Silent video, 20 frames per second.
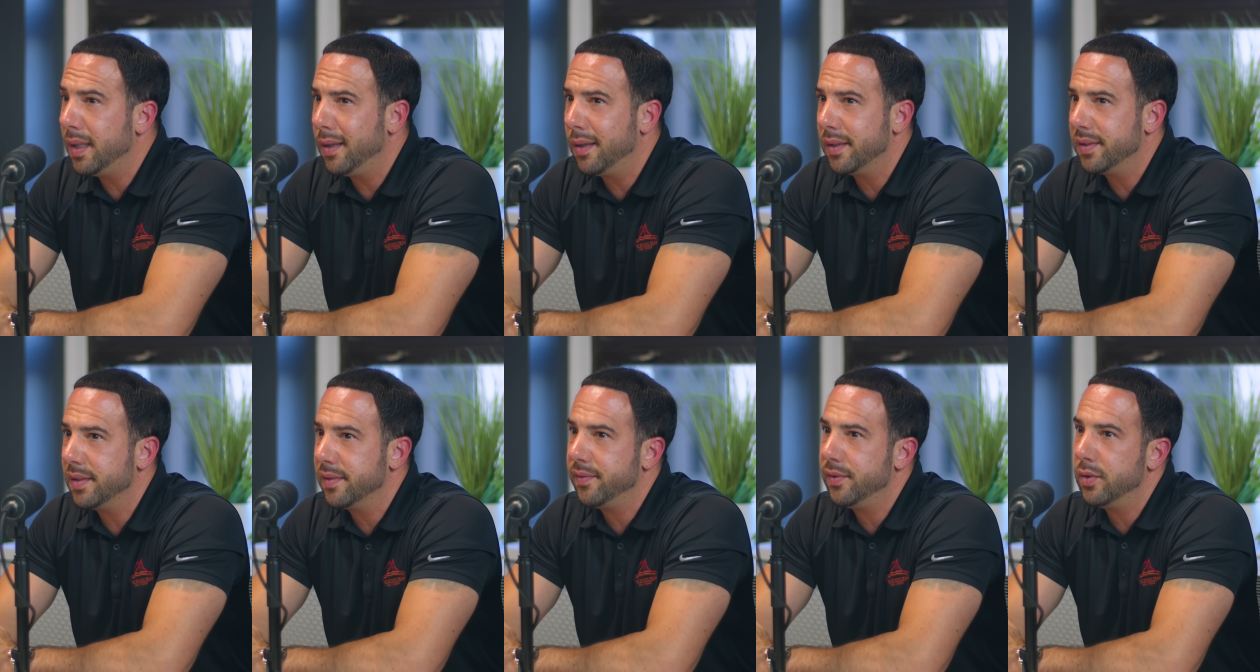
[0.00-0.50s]

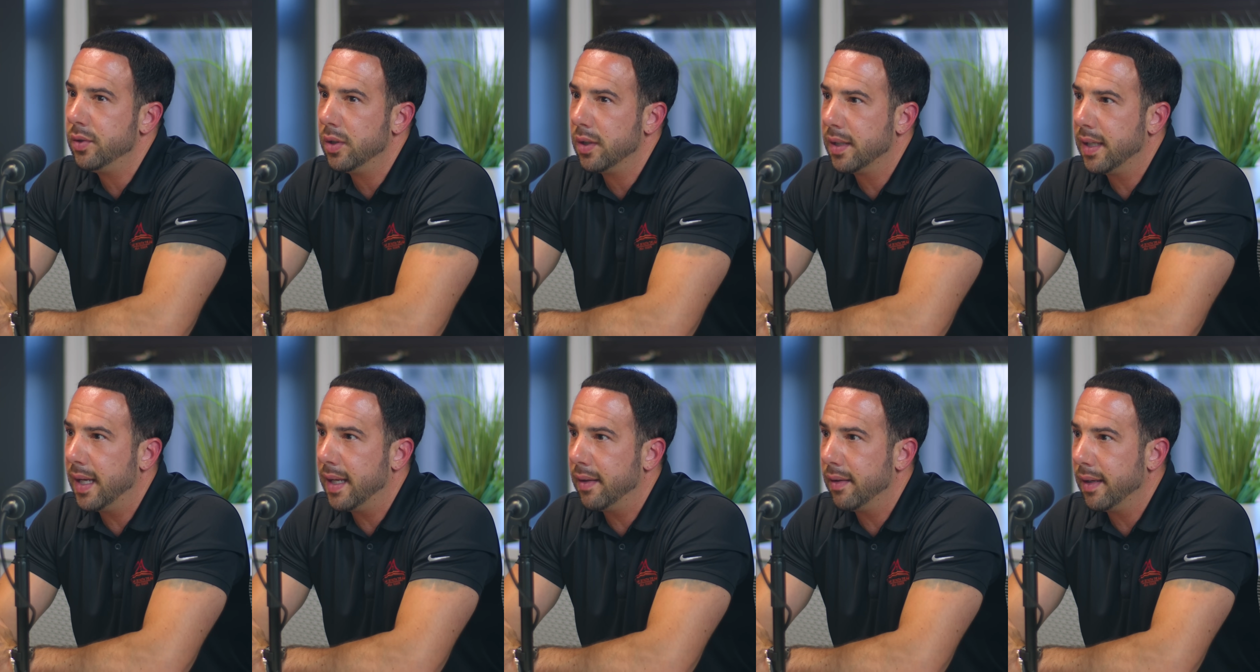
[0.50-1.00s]
because if you
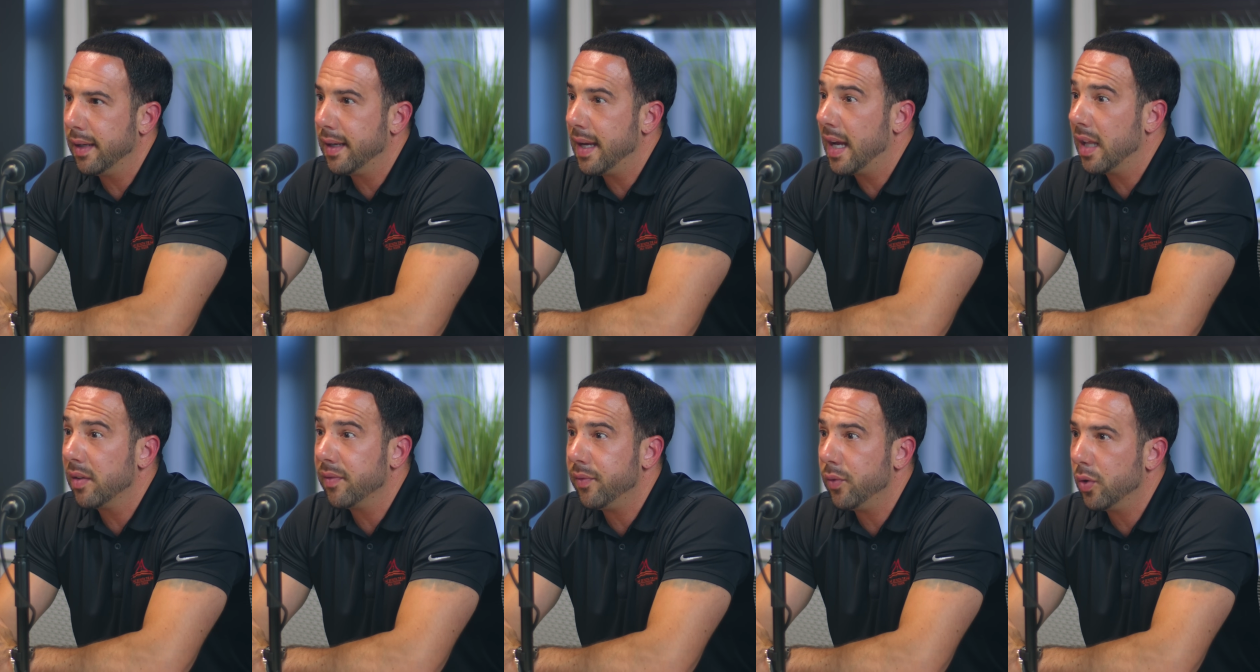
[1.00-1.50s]
look at like
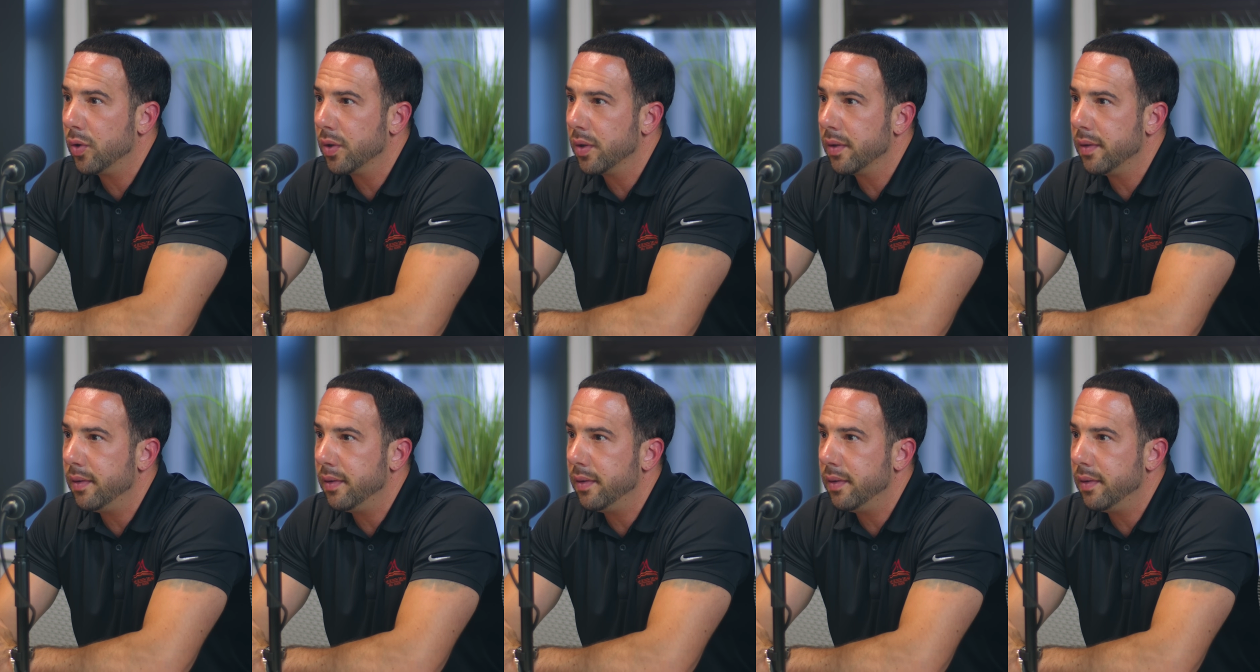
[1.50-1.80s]
California,